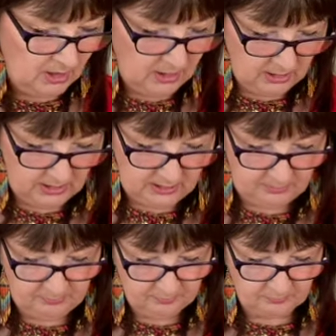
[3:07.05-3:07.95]

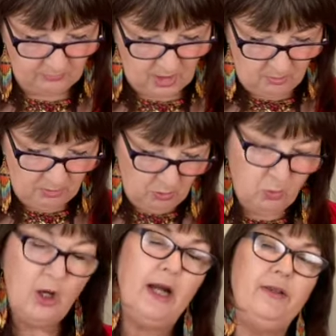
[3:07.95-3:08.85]
But
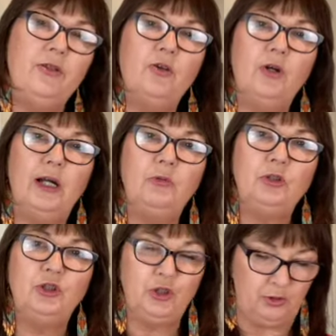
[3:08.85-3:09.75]
what I thought I
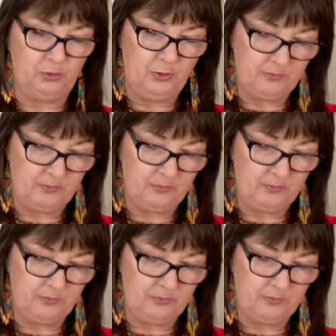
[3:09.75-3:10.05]
would do